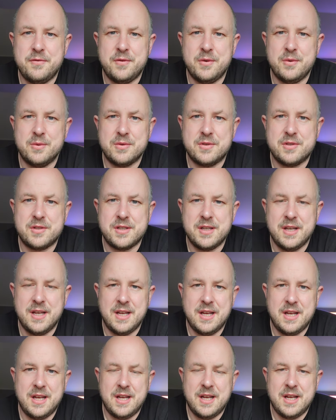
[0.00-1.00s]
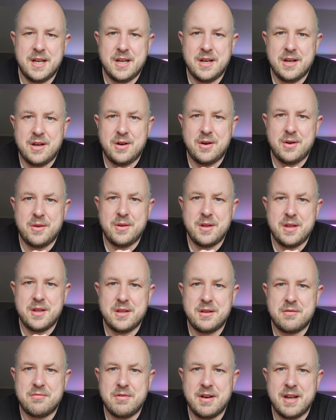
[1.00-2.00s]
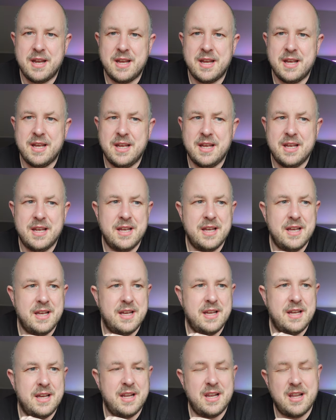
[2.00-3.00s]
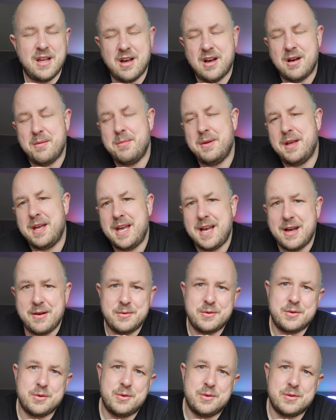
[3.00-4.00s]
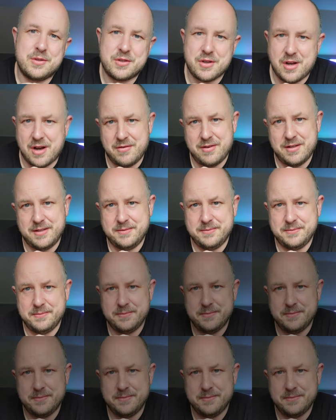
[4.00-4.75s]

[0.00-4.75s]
thoughts on the Ring Alarm Outdoor Siren.